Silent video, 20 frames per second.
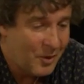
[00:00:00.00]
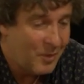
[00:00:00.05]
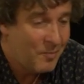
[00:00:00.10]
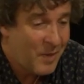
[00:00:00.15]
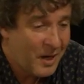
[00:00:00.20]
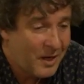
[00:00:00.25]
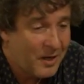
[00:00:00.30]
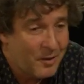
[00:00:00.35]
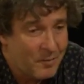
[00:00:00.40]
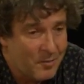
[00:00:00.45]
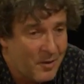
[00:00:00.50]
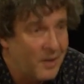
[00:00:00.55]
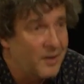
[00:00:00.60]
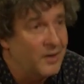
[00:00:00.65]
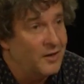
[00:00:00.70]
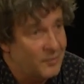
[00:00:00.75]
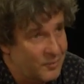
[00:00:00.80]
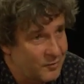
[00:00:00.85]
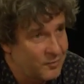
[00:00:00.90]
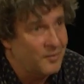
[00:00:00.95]
making
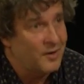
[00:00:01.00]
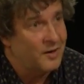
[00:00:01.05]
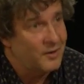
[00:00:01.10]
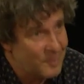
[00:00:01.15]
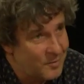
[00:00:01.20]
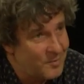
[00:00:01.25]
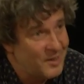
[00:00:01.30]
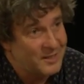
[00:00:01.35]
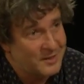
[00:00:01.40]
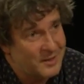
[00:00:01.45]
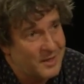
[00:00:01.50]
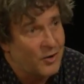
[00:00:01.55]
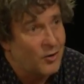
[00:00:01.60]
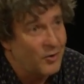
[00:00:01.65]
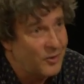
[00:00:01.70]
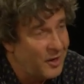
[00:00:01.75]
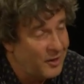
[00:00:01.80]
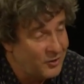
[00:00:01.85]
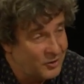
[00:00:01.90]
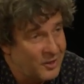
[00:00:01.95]
money to fund domestic
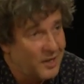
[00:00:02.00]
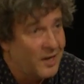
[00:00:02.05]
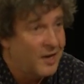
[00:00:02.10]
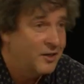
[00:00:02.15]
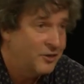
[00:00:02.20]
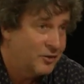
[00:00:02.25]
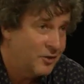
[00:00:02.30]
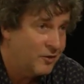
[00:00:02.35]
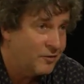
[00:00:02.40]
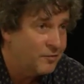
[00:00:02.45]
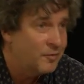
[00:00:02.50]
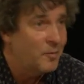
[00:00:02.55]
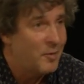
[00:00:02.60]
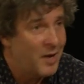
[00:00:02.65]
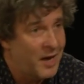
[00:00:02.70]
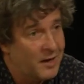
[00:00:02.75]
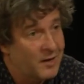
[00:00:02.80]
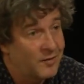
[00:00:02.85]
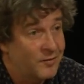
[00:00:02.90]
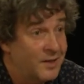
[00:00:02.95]
education off the
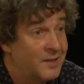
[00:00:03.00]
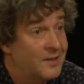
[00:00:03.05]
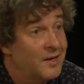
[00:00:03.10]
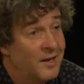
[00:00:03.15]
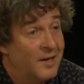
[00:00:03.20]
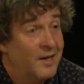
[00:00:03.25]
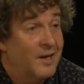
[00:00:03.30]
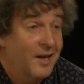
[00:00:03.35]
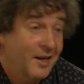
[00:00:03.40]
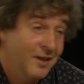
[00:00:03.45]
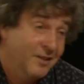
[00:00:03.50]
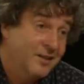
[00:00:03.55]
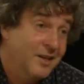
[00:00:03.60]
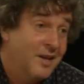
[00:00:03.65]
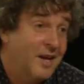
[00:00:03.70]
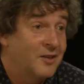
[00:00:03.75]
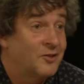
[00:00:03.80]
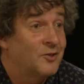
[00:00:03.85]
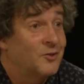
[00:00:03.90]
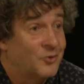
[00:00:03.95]
back of
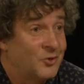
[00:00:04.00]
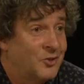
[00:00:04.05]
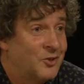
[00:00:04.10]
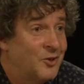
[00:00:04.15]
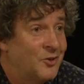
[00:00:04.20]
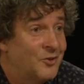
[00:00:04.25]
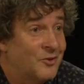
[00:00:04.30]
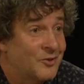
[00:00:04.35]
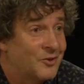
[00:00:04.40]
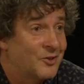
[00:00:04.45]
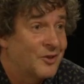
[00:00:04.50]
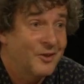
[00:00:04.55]
international students.